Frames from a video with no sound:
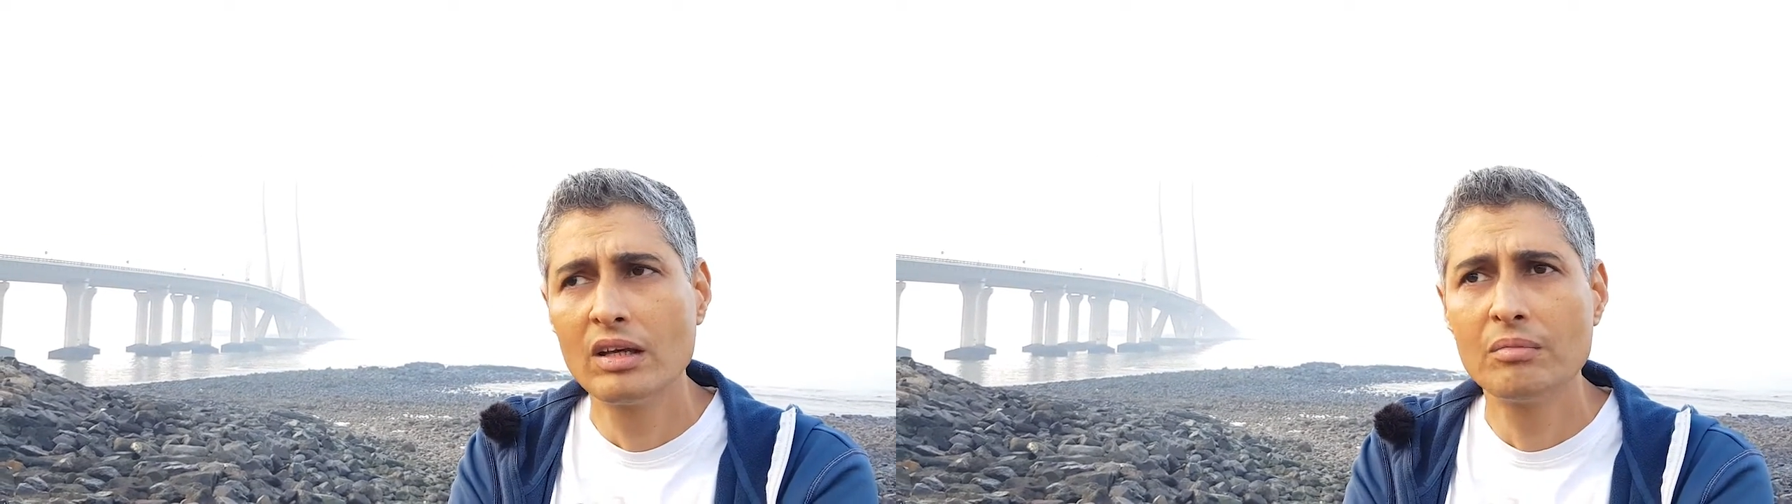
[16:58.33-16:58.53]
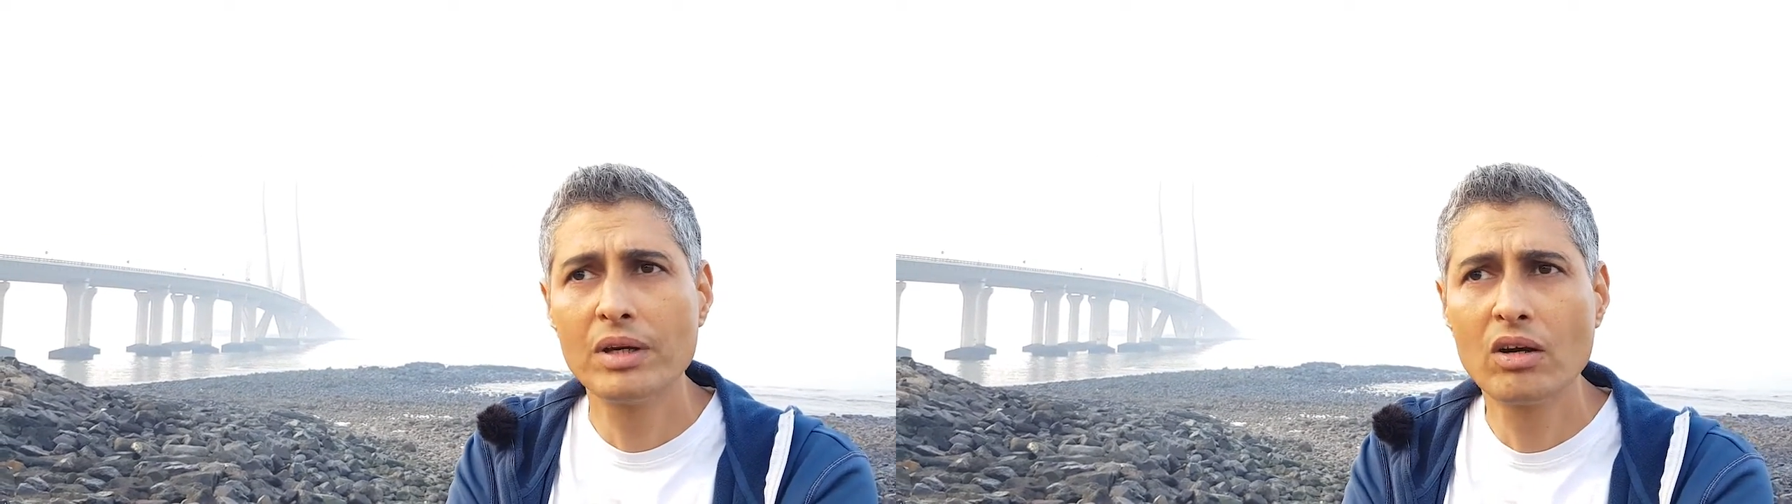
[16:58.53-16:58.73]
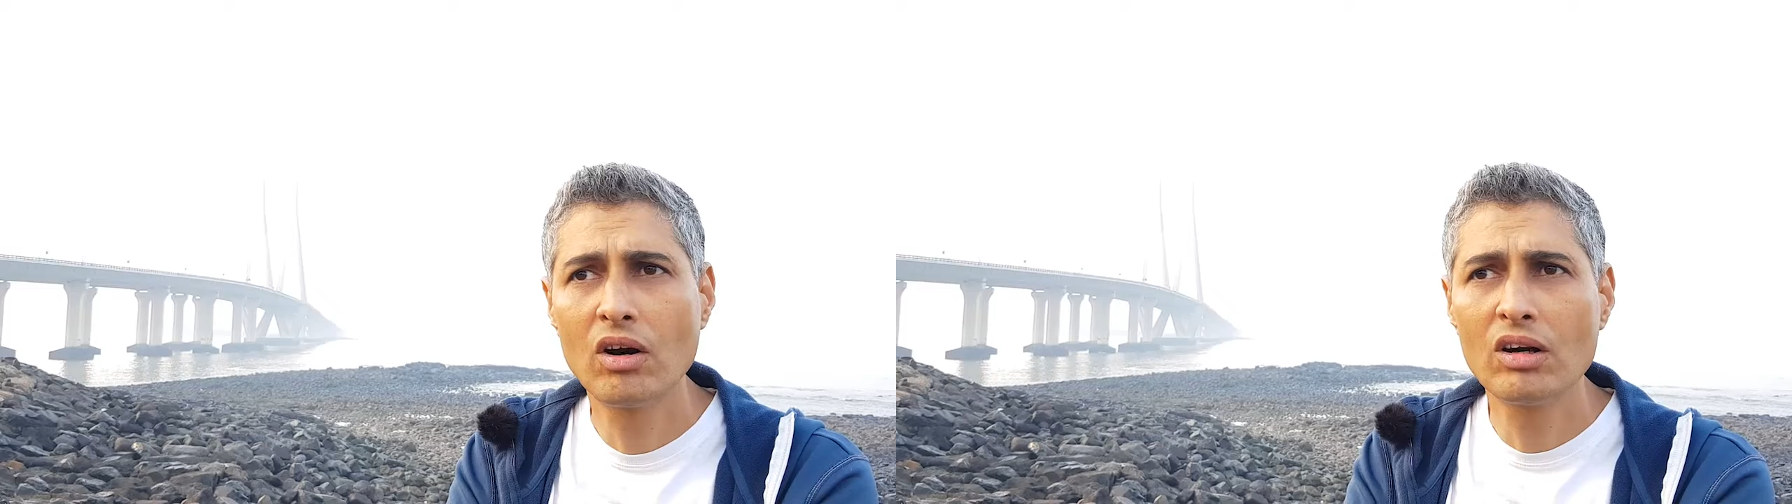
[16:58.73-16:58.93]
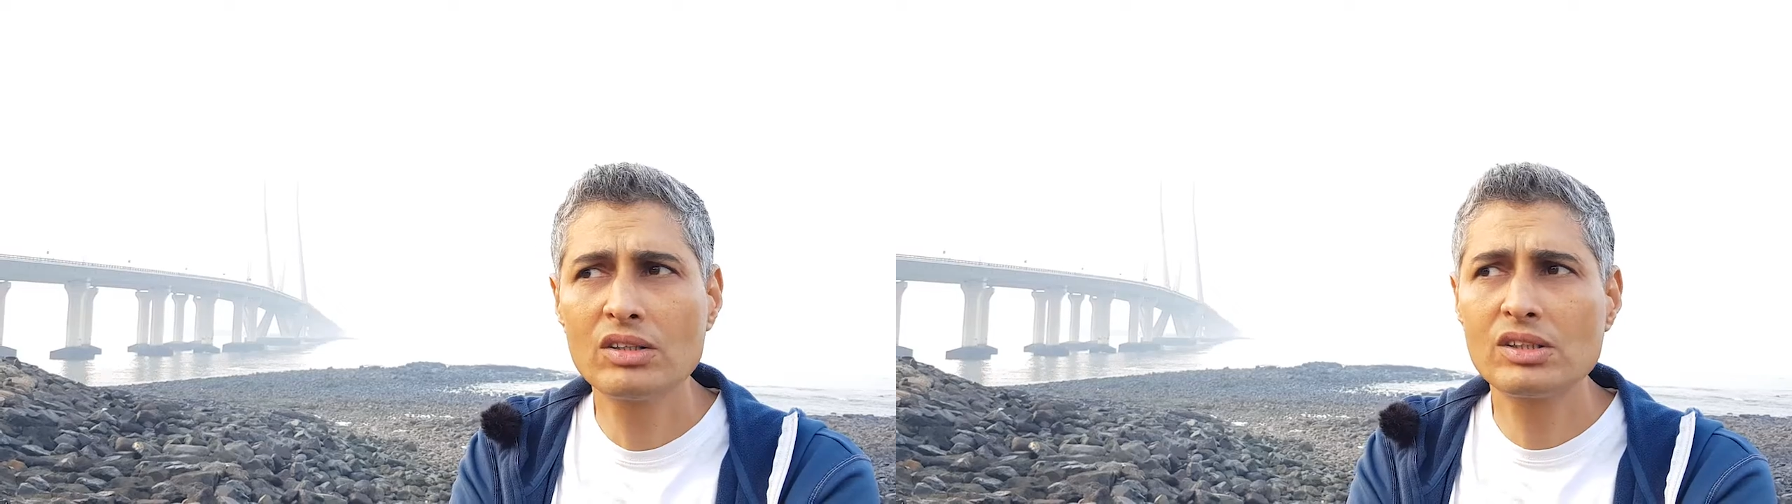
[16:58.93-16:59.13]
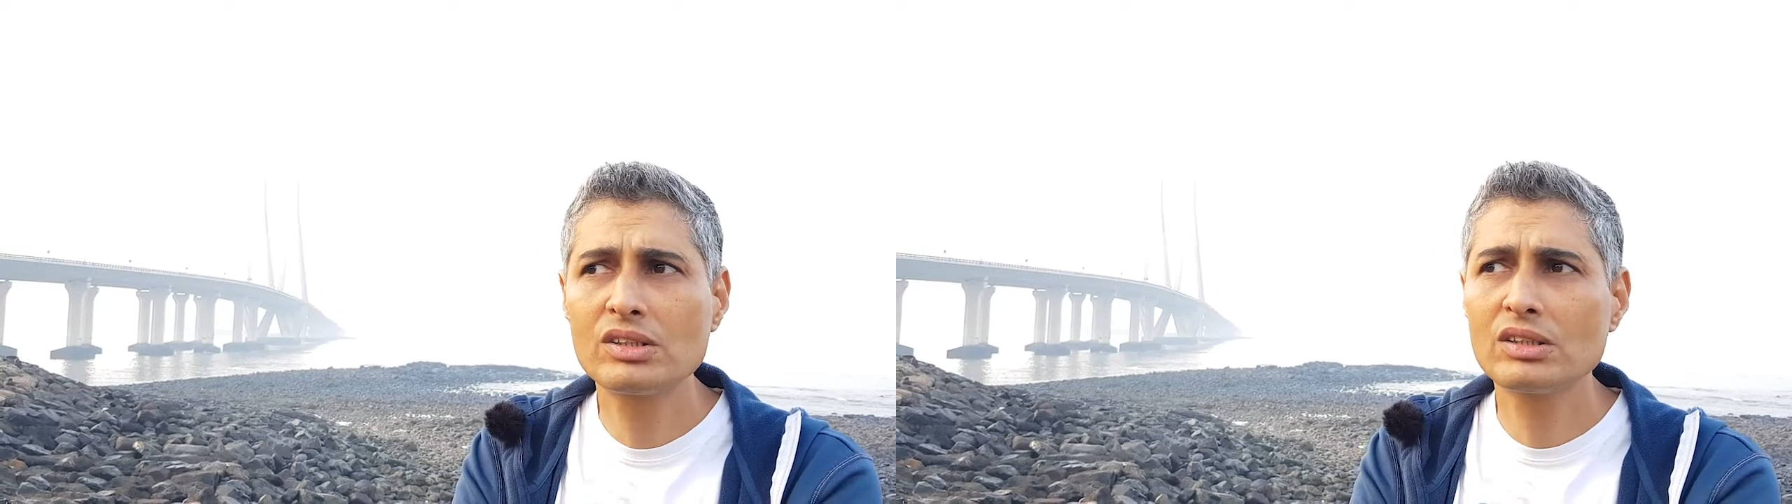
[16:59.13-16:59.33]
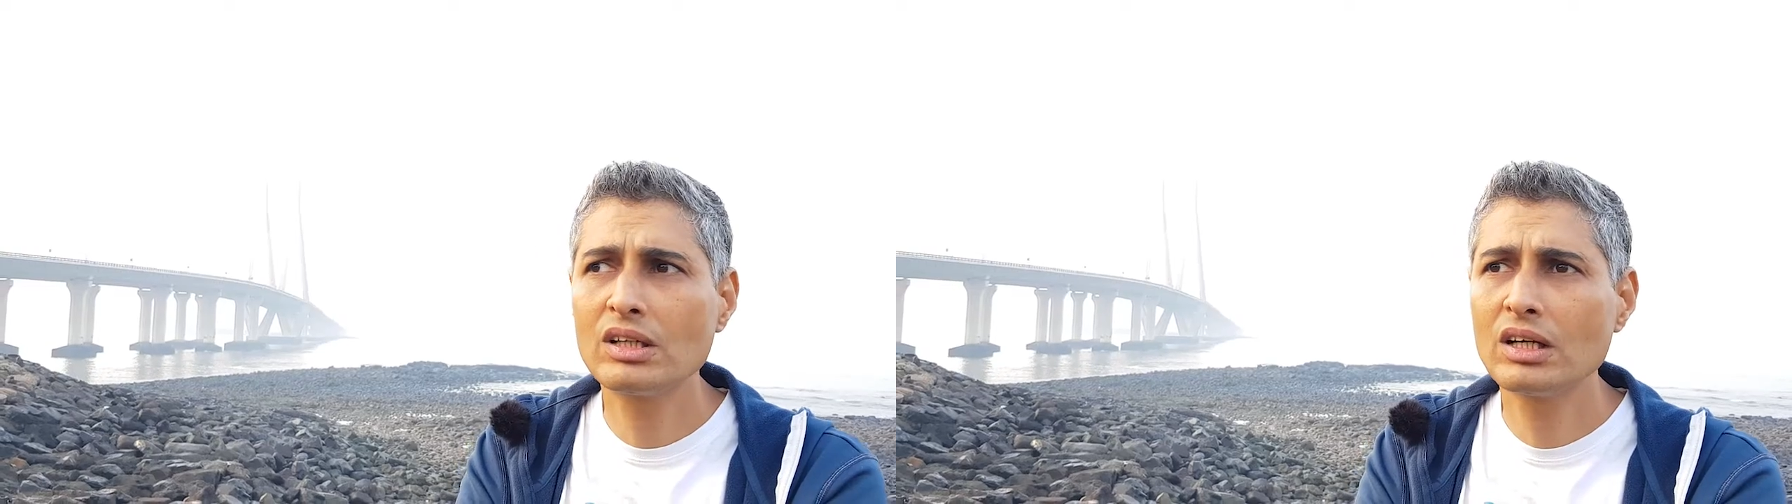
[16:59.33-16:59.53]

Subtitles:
Because